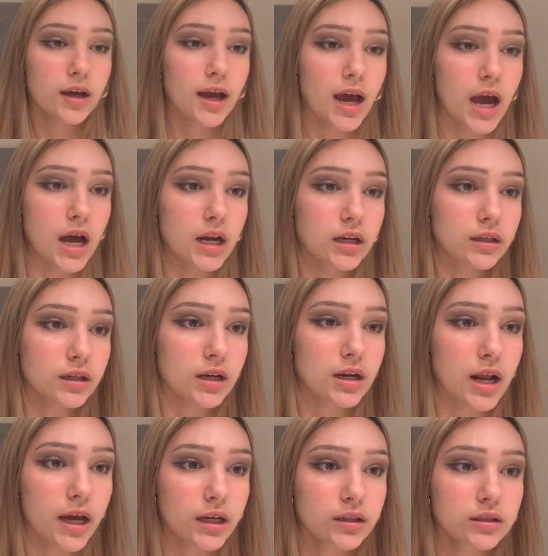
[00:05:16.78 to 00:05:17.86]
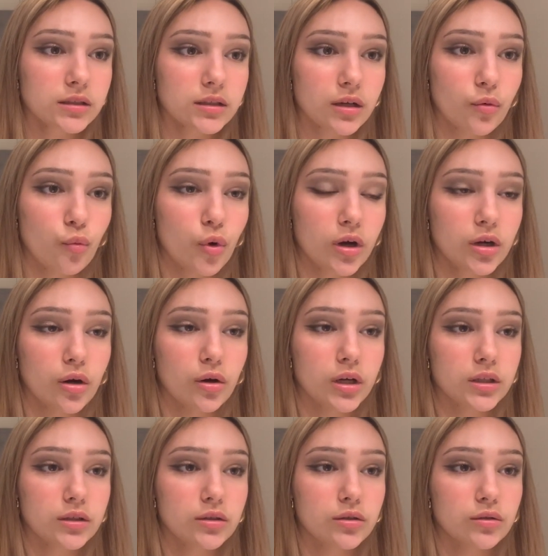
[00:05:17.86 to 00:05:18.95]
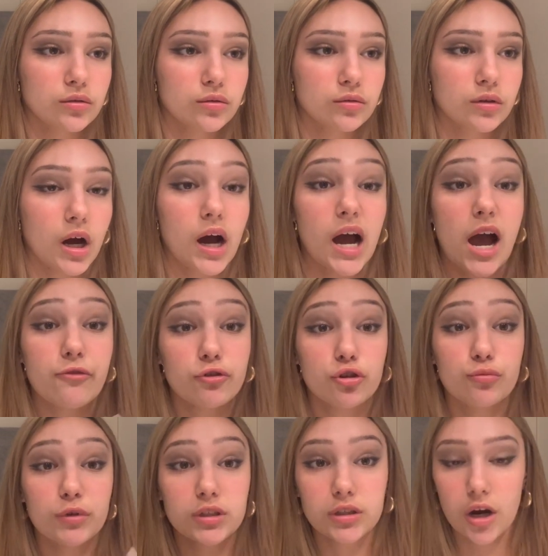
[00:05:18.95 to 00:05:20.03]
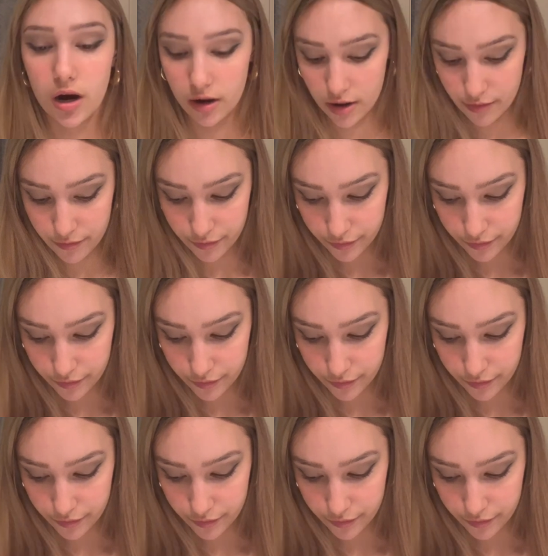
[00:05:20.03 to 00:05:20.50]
And next we're going to, I have to do mascara.